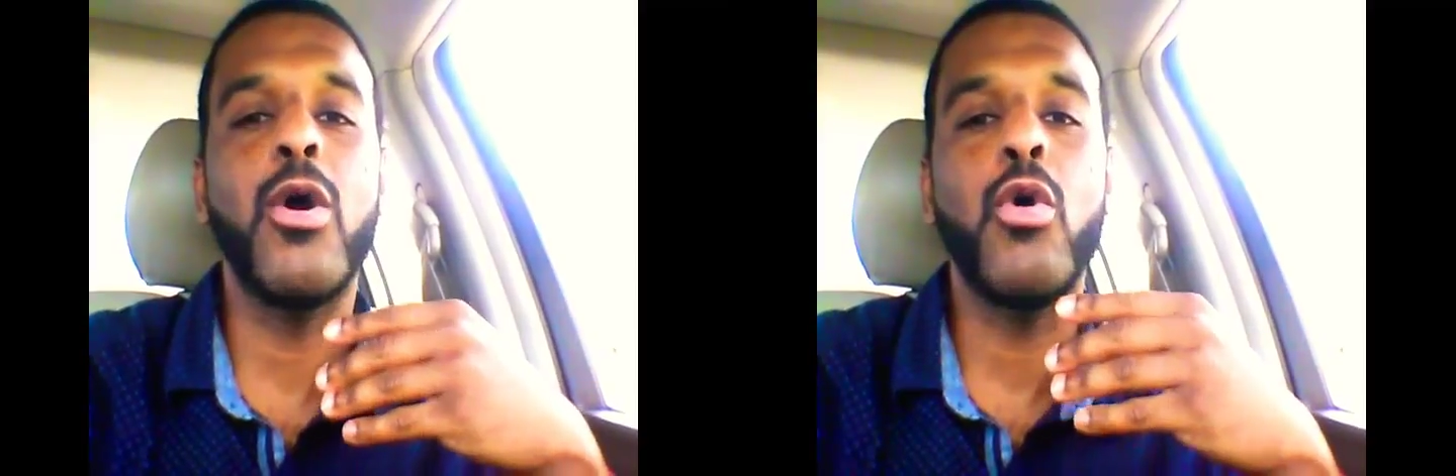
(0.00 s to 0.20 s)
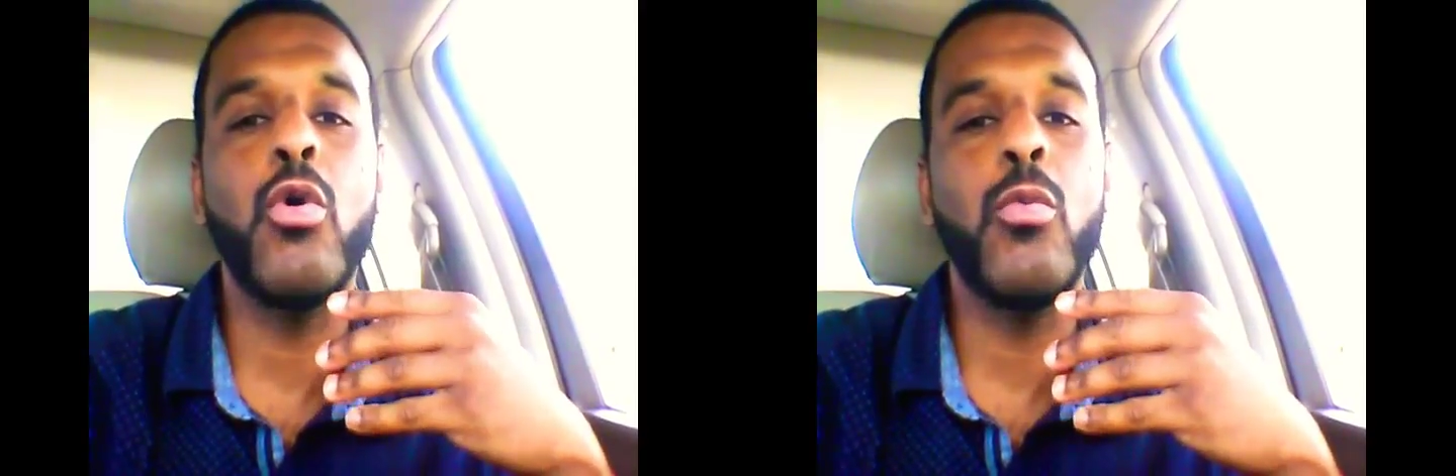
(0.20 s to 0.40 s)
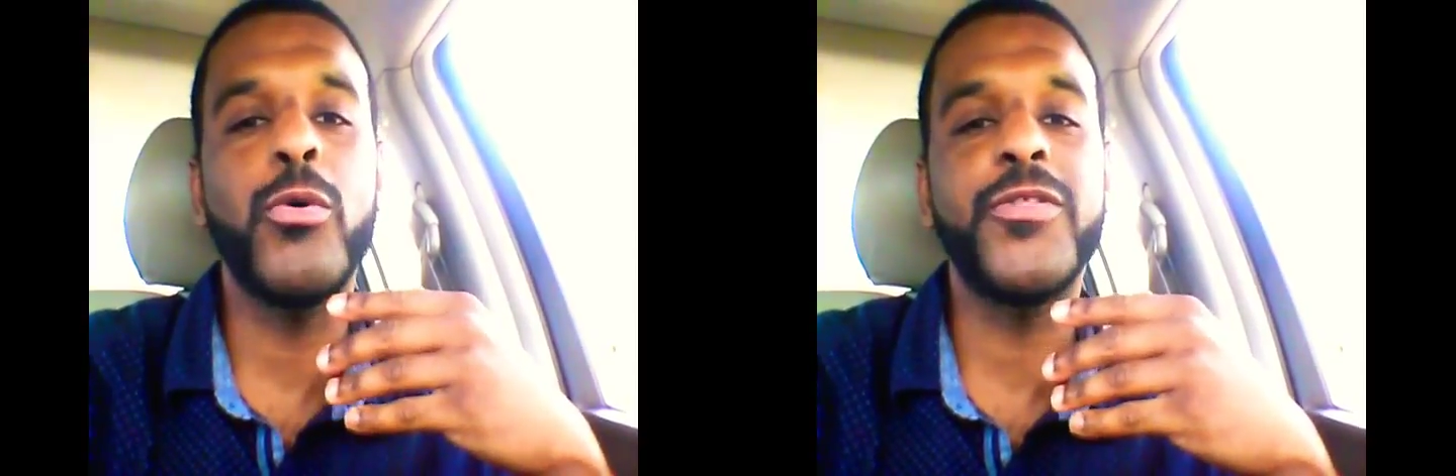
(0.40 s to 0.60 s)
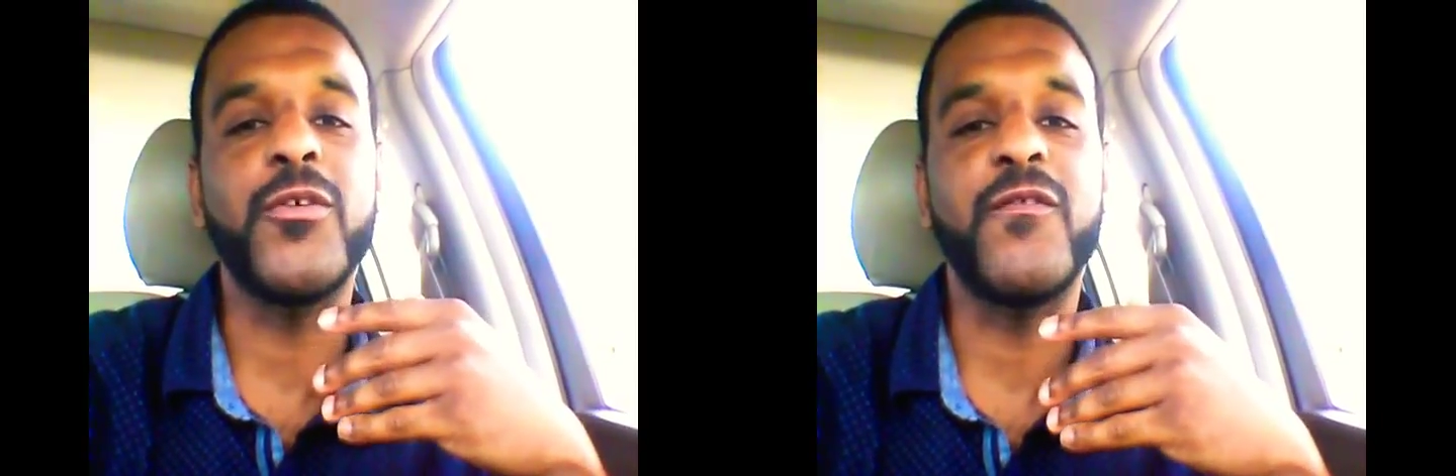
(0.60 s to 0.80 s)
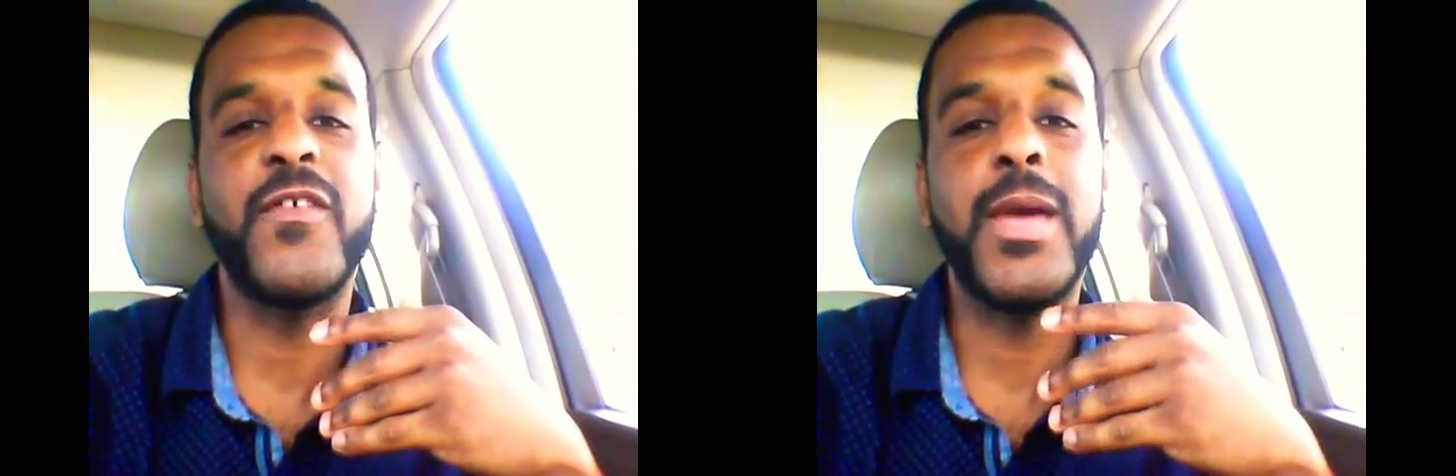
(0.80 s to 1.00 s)
home with
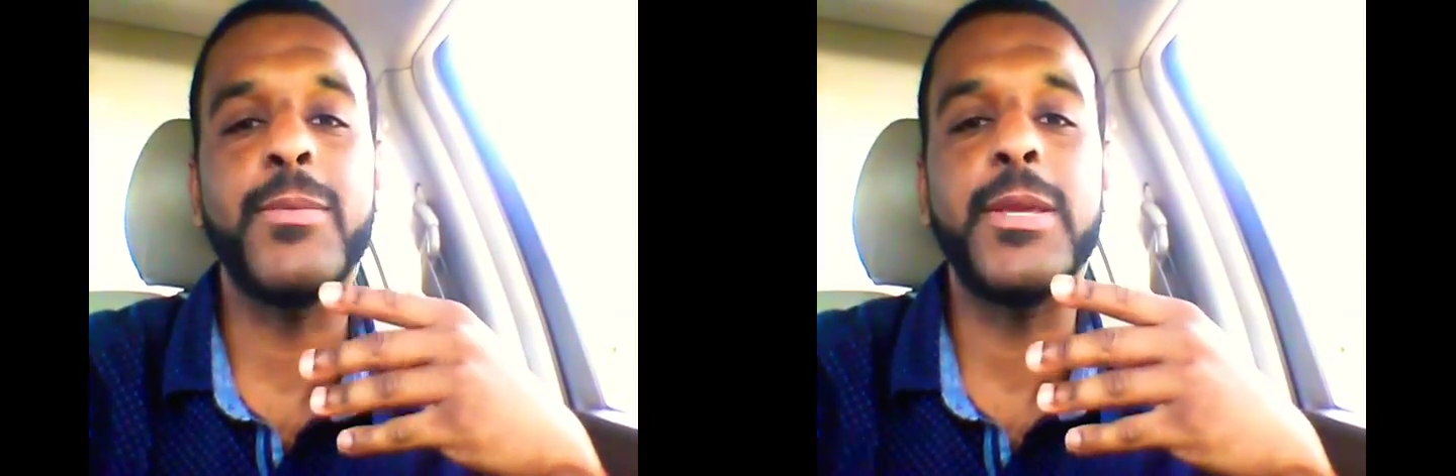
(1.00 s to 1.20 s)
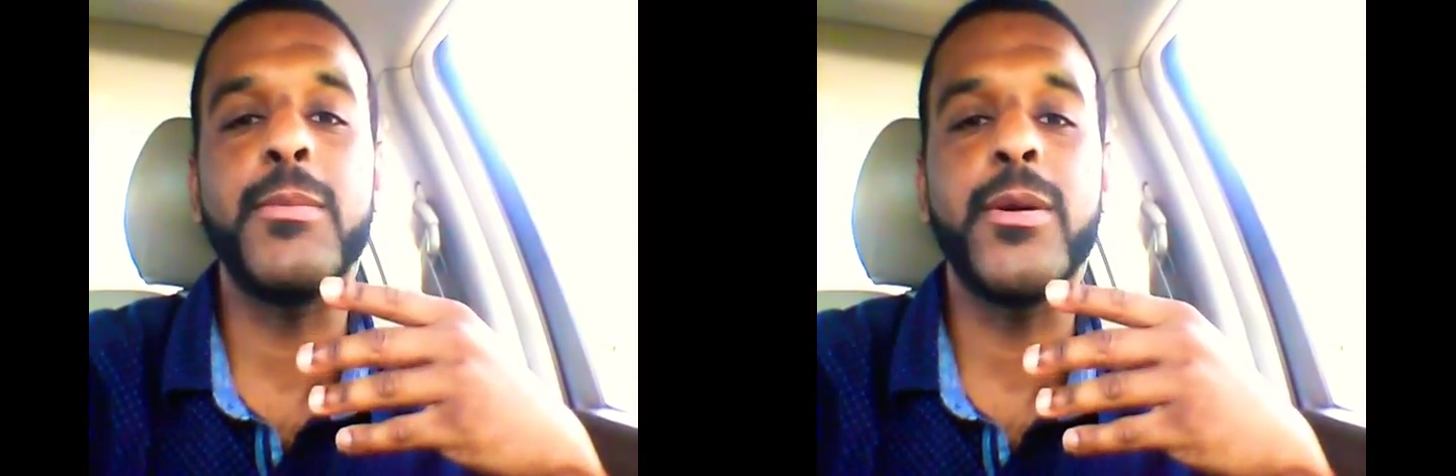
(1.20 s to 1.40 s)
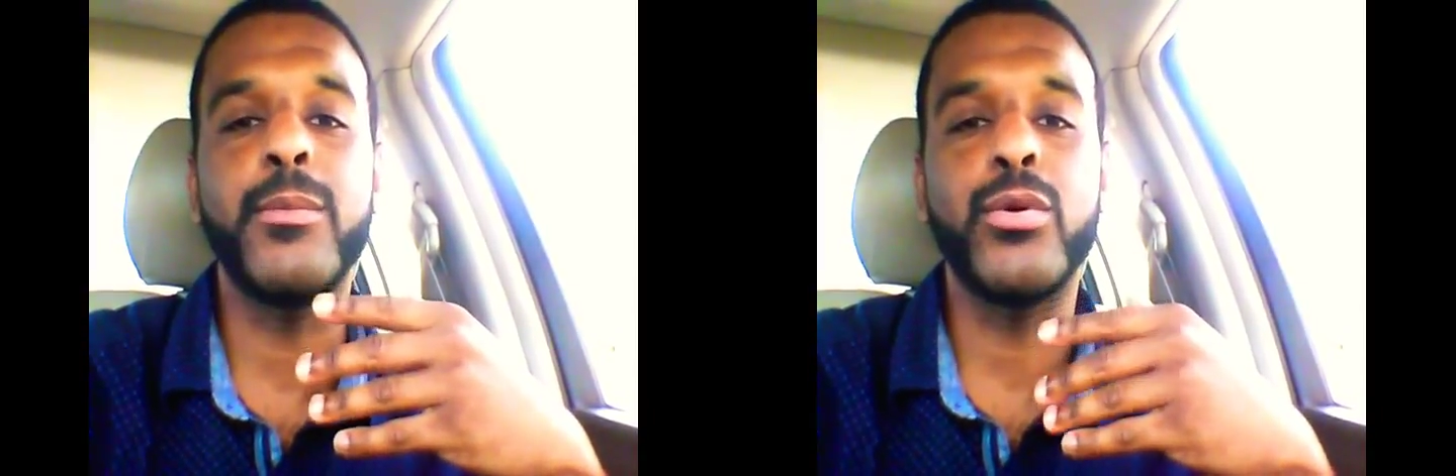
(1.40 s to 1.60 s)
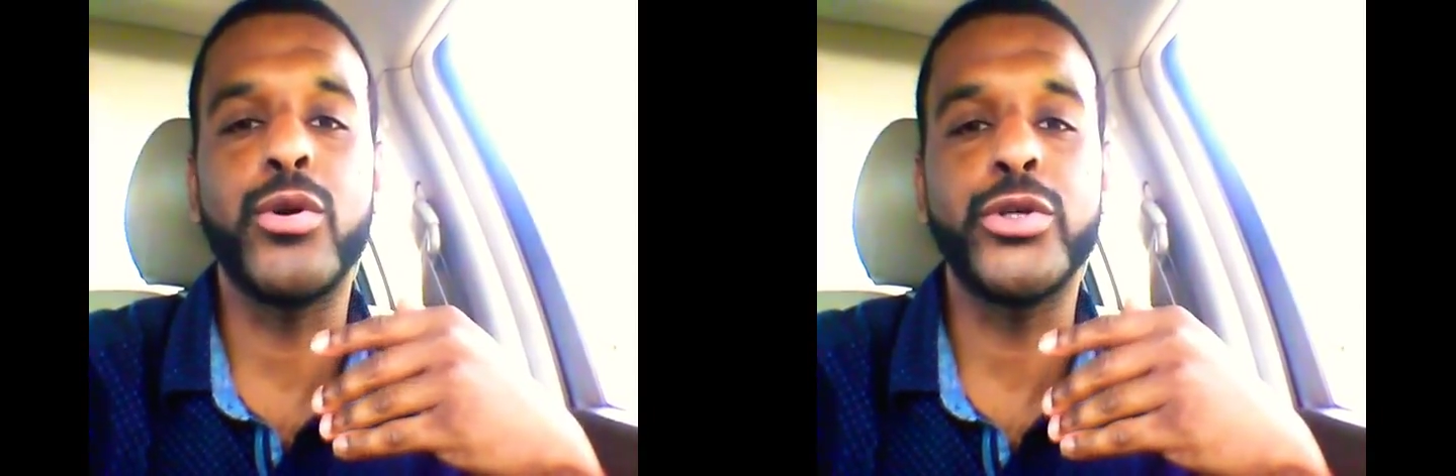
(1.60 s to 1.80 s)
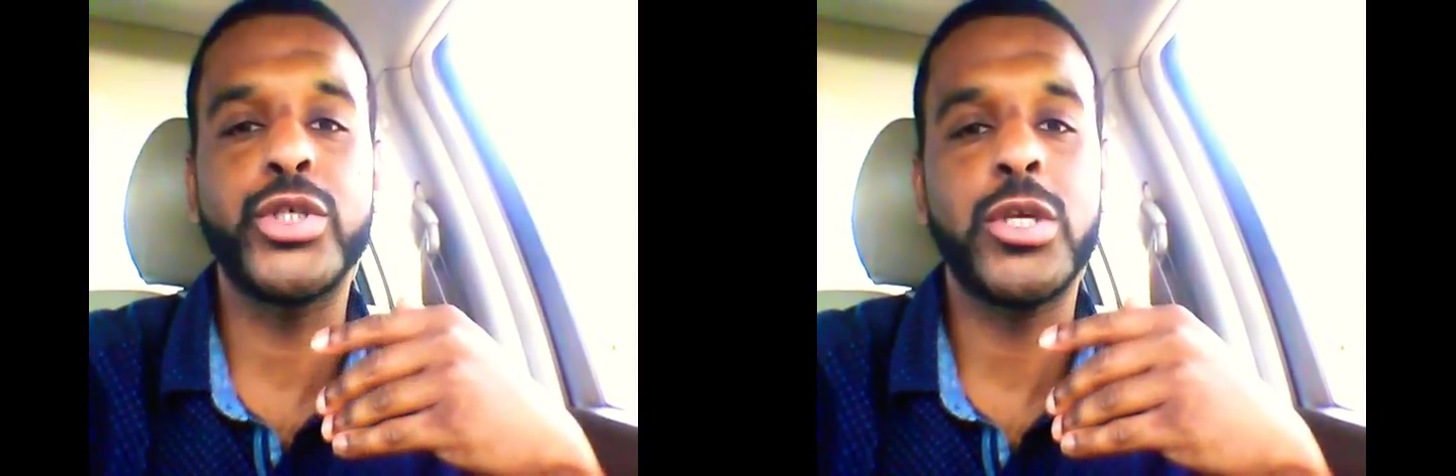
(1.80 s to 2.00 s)
their family
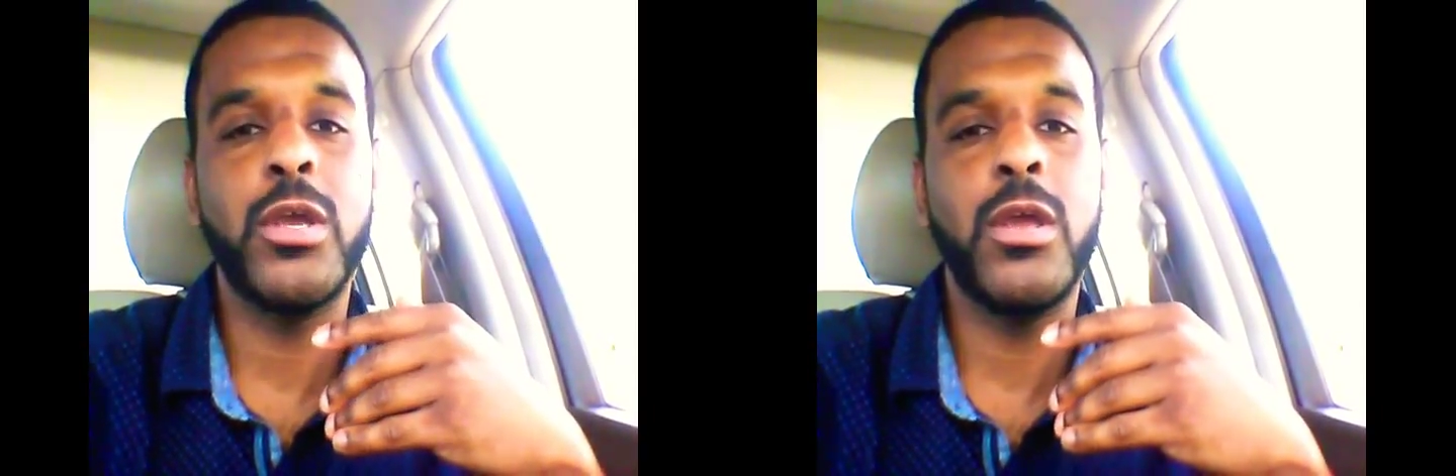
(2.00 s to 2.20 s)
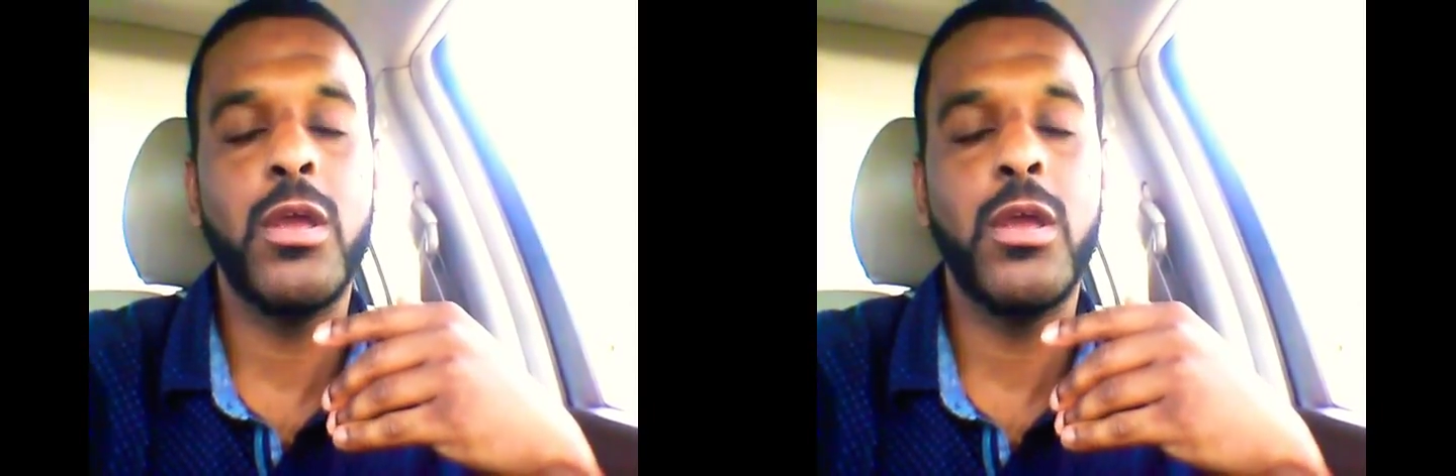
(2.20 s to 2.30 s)
members